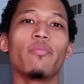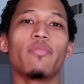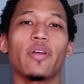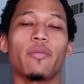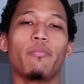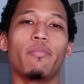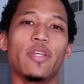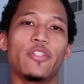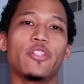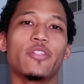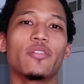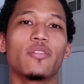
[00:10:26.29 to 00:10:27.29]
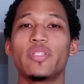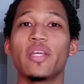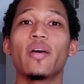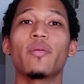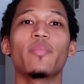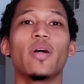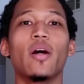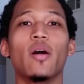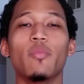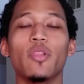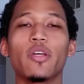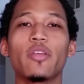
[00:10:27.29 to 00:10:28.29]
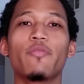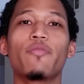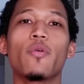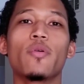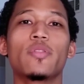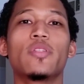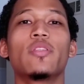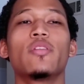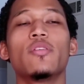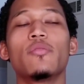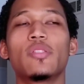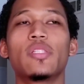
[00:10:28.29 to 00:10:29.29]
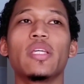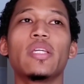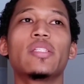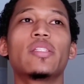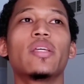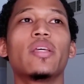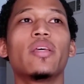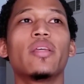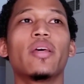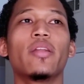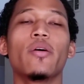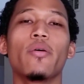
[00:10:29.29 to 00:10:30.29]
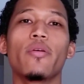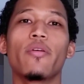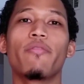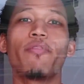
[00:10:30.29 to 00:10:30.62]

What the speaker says: Fucking bitches. But yeah, I'm looking forward to the new season. I know they're